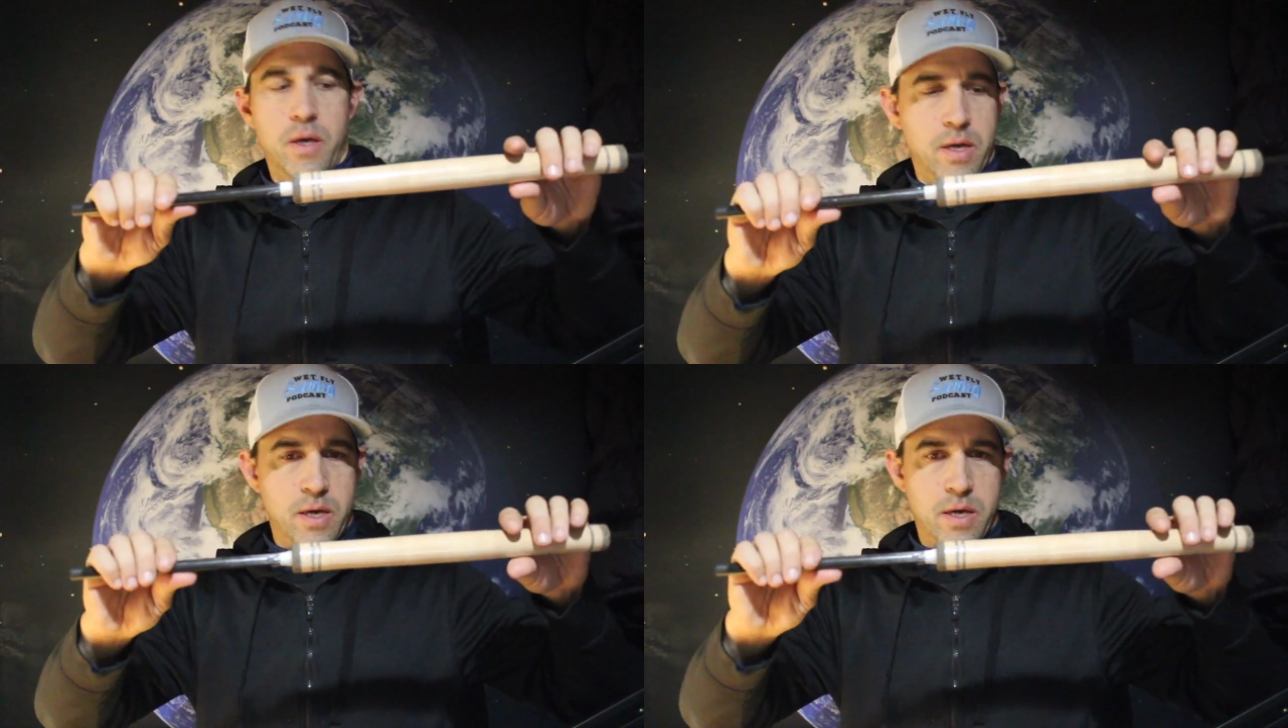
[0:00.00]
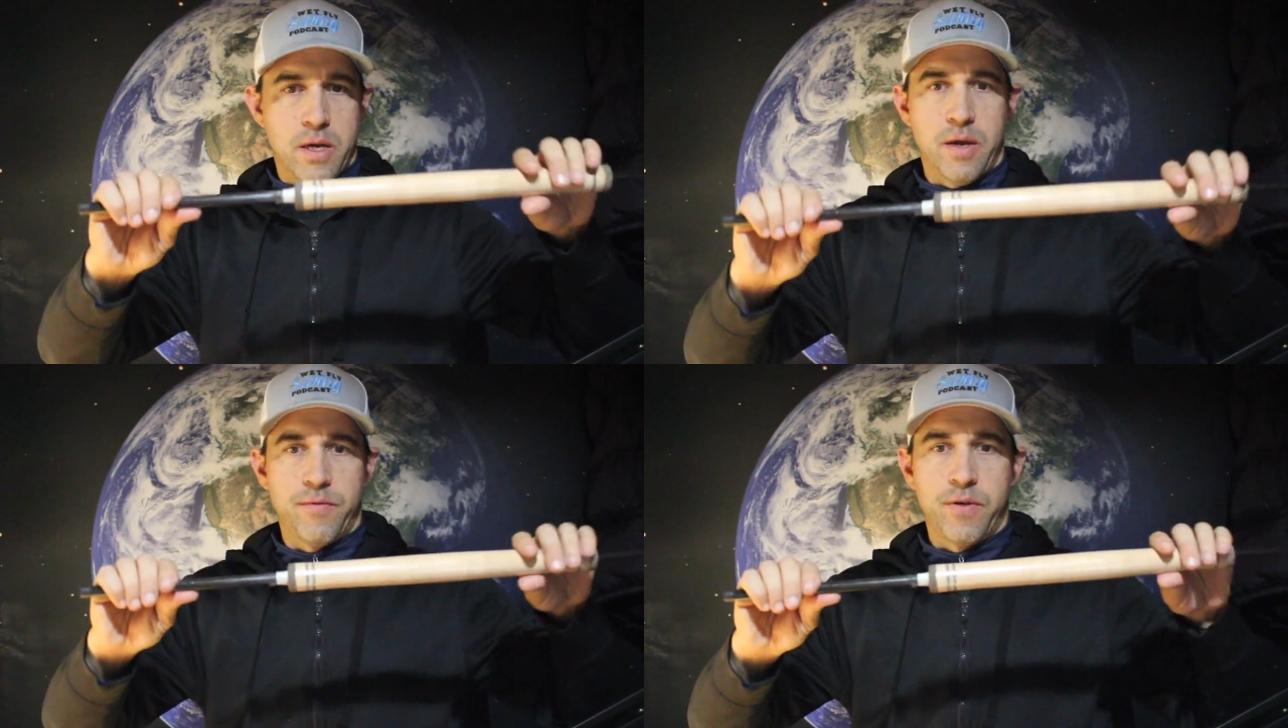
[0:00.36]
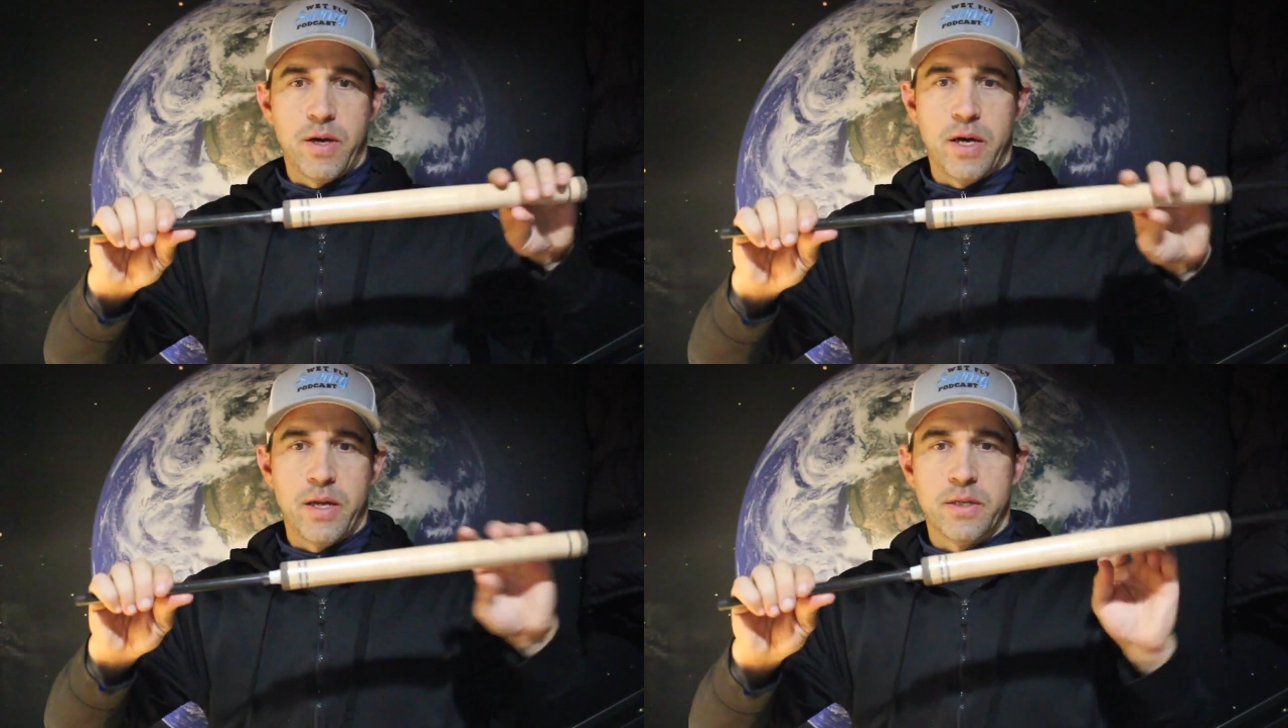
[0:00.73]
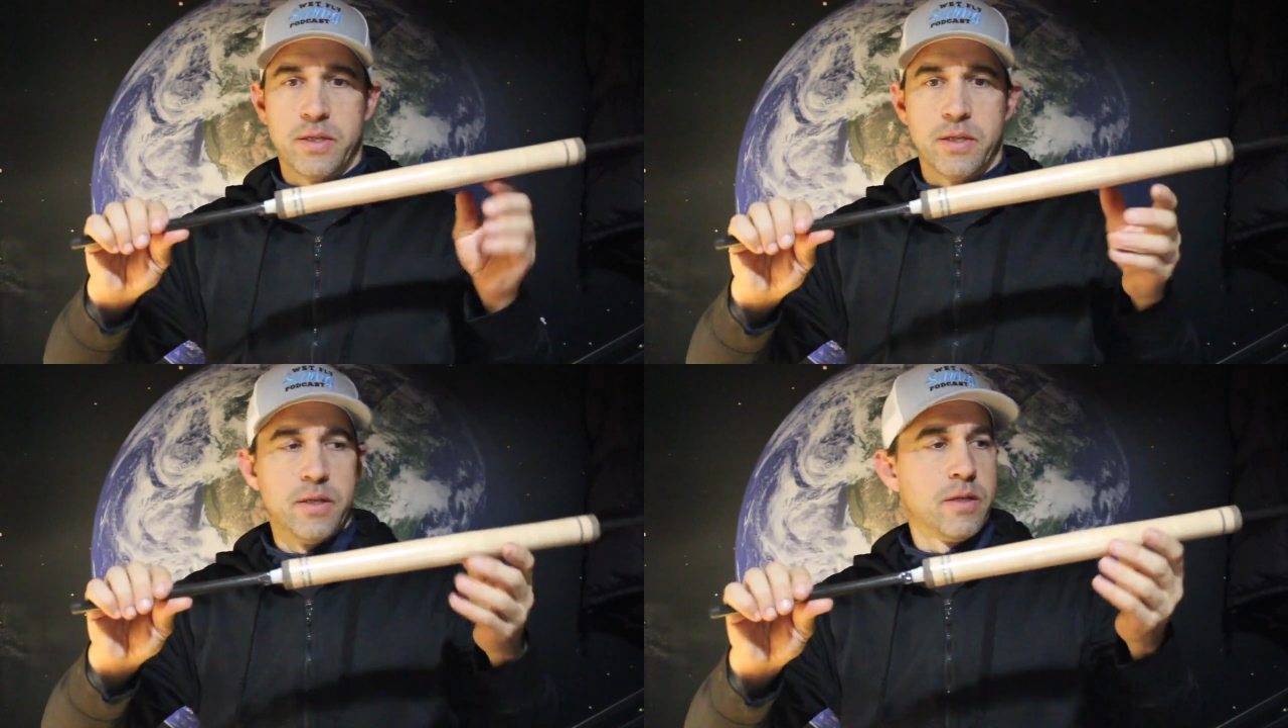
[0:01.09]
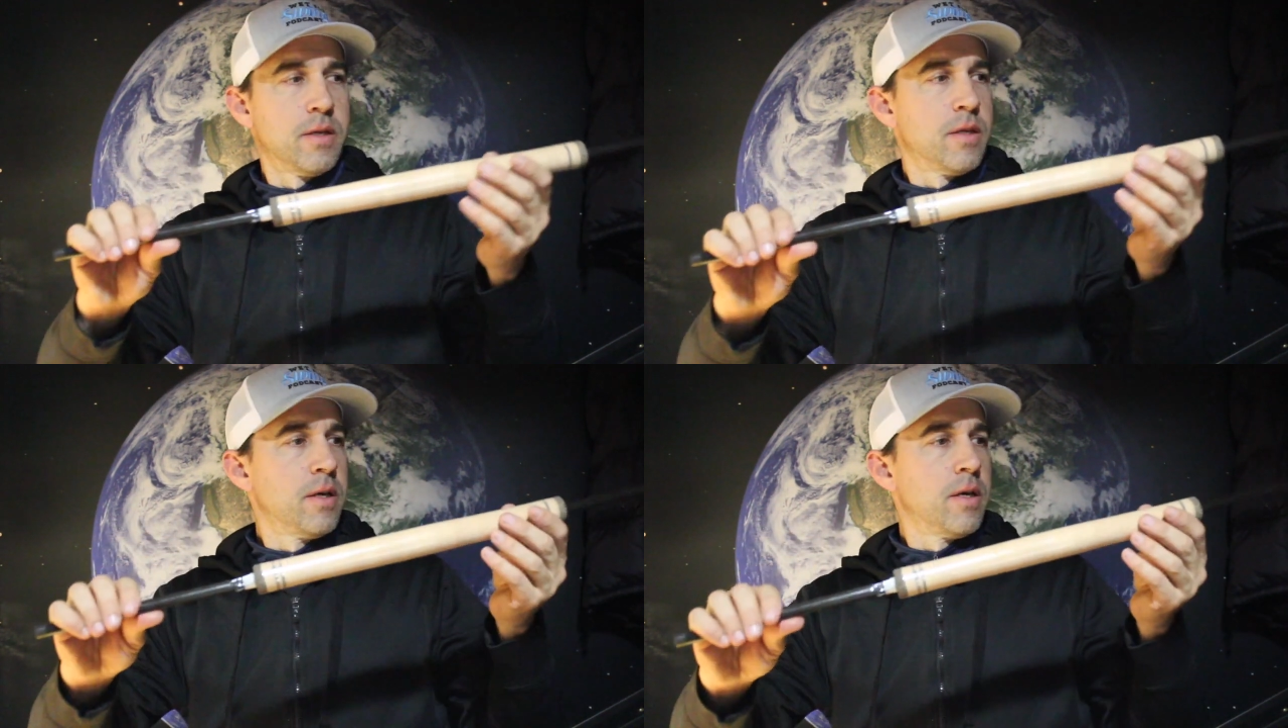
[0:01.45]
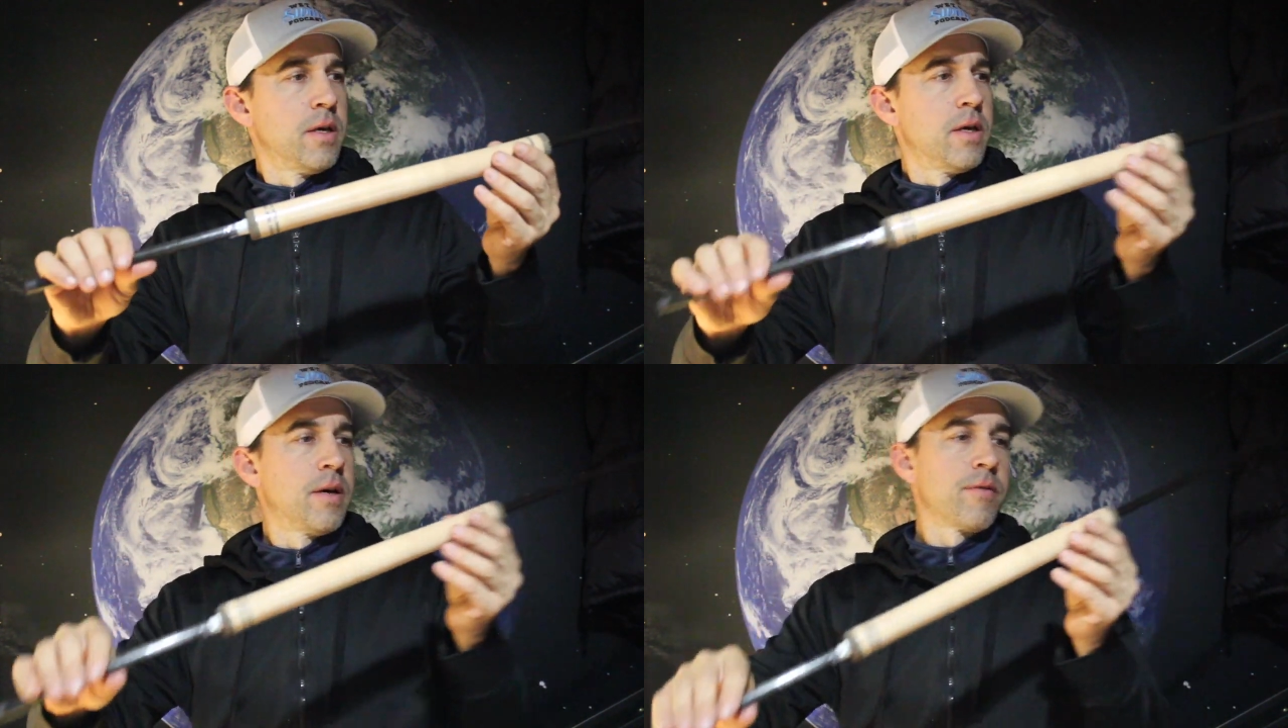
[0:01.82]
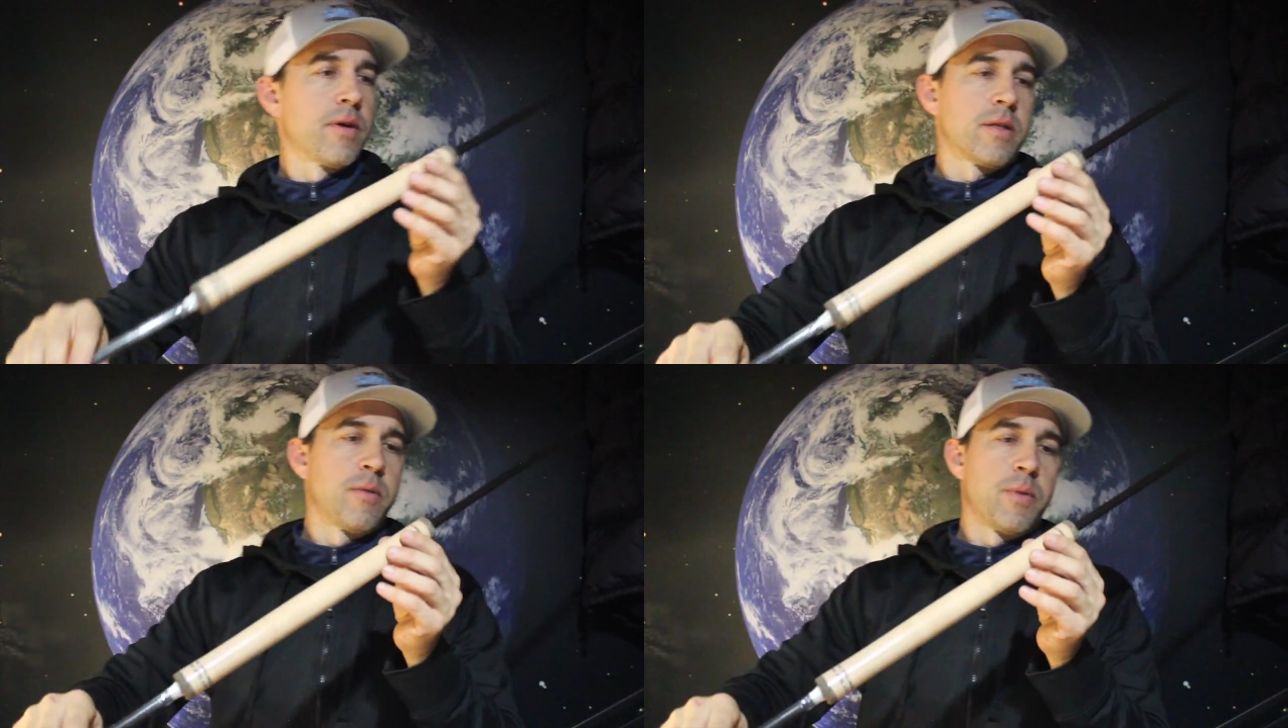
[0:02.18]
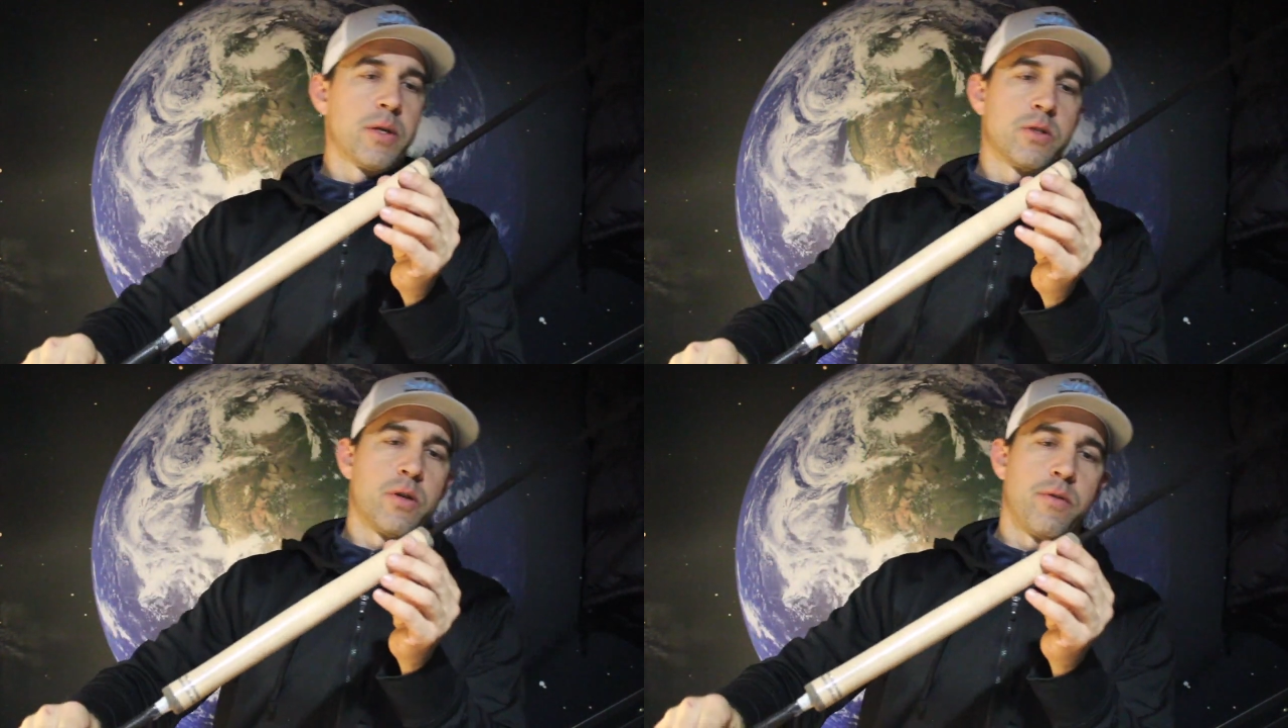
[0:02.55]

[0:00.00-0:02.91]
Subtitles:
and I've got the mixture.